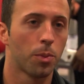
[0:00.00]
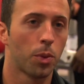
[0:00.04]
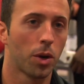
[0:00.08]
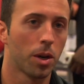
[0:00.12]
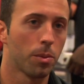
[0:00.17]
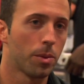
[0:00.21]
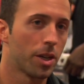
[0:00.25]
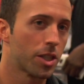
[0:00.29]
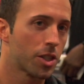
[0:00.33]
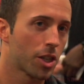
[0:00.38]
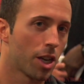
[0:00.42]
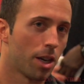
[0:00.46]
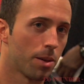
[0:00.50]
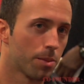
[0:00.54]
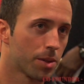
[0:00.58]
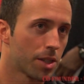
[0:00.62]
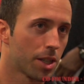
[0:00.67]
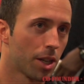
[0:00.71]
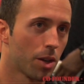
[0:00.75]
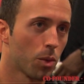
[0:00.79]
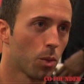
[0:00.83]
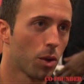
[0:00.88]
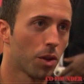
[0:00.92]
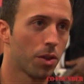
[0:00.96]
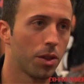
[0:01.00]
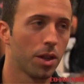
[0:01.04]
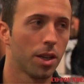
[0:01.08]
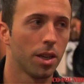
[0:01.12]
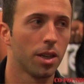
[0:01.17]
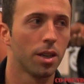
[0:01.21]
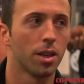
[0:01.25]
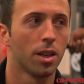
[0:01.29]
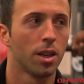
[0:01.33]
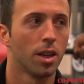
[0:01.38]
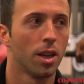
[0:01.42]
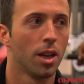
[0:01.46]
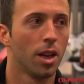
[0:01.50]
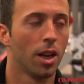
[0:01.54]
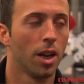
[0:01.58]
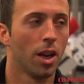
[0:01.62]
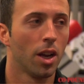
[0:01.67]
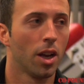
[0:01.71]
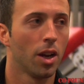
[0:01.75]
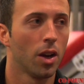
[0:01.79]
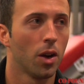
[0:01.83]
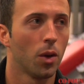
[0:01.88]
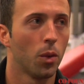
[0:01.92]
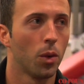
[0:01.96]
pretty much comes in with the,
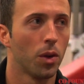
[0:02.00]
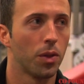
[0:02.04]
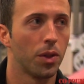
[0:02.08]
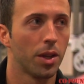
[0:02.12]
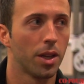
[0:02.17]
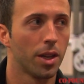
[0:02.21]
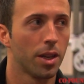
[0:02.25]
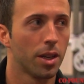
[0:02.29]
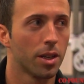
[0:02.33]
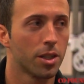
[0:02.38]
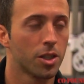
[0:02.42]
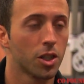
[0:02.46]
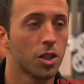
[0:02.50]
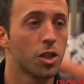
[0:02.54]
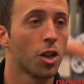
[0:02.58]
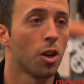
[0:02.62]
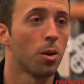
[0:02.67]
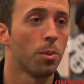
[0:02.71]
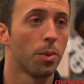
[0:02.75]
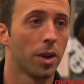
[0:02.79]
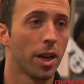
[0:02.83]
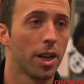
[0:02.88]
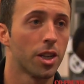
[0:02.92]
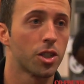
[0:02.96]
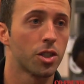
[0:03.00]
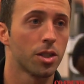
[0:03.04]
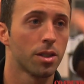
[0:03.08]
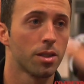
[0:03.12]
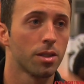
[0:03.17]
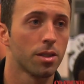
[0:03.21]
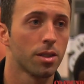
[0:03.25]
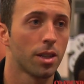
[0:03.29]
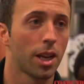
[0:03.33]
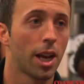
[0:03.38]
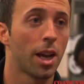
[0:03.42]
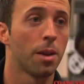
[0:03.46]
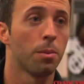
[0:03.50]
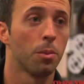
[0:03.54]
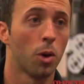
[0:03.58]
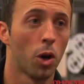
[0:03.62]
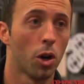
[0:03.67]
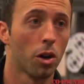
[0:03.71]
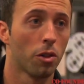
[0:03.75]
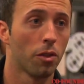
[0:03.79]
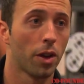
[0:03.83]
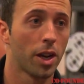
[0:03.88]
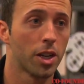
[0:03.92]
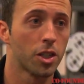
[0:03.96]
with the determination and
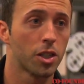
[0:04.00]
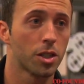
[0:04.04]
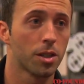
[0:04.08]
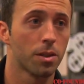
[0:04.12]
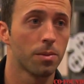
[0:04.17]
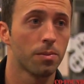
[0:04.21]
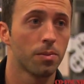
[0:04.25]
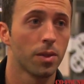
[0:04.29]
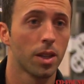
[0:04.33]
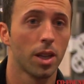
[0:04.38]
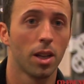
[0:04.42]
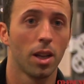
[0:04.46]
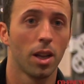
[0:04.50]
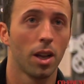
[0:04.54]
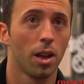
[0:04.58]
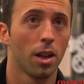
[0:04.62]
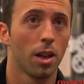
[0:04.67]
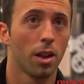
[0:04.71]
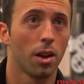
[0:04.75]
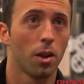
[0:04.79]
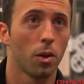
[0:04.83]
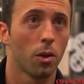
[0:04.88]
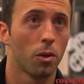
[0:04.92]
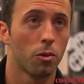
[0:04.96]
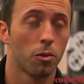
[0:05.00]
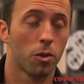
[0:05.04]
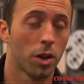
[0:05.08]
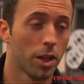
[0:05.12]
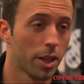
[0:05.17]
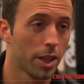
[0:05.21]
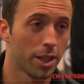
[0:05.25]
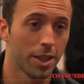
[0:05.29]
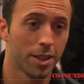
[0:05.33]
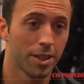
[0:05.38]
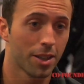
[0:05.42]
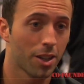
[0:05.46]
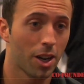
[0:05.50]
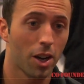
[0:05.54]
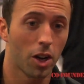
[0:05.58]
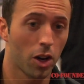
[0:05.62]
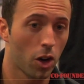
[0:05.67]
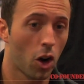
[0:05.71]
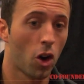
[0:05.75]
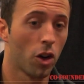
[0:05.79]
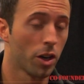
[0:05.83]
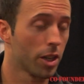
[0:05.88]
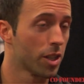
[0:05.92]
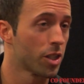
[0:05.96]
motivation really
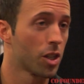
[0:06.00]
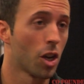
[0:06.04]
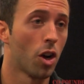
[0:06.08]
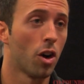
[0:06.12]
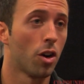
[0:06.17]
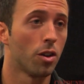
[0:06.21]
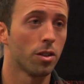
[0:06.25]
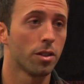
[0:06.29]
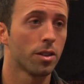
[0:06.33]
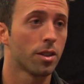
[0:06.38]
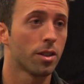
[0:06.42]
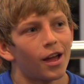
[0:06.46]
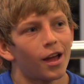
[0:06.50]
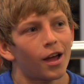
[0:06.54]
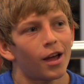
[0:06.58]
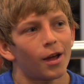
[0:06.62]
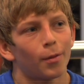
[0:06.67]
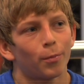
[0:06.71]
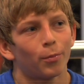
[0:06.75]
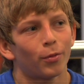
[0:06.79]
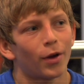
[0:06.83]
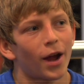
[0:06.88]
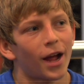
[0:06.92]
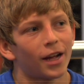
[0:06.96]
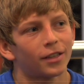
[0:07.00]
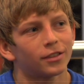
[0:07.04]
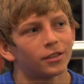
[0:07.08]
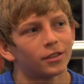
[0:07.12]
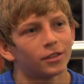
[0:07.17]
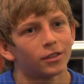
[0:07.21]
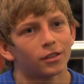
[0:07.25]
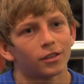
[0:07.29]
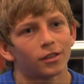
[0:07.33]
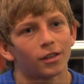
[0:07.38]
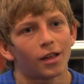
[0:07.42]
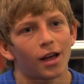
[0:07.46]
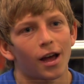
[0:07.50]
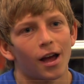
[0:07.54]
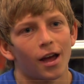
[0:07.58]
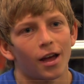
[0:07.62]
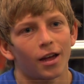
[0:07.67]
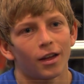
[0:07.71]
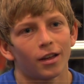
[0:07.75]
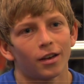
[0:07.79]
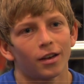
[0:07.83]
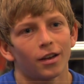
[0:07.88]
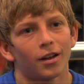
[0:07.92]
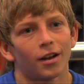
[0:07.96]
on his own. I practice a
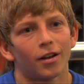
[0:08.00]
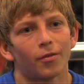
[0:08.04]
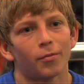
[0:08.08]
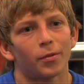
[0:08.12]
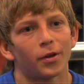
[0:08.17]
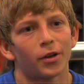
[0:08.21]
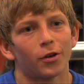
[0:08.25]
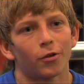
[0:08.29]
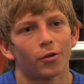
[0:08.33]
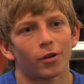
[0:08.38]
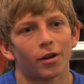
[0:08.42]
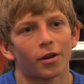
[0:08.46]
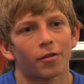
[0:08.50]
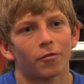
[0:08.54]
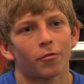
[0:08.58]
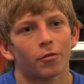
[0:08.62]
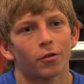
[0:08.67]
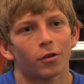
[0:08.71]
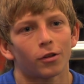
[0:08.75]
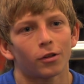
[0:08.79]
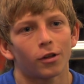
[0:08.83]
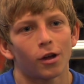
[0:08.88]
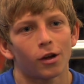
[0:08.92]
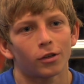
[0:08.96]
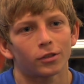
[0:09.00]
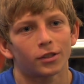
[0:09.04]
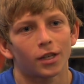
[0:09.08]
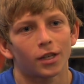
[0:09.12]
lot and I've been doing it for a long